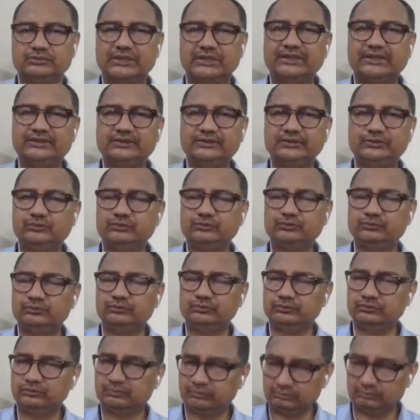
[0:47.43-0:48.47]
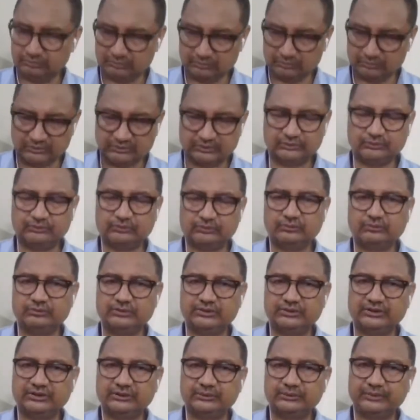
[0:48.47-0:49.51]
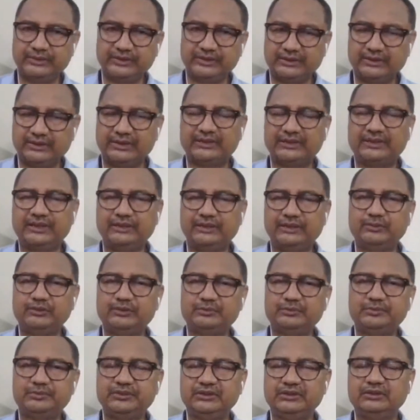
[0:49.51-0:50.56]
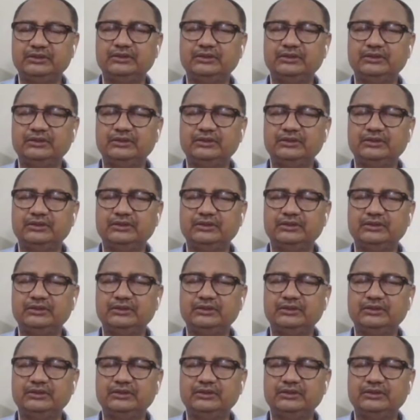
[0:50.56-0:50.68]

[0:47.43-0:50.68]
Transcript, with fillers: either you you know in a way agree with me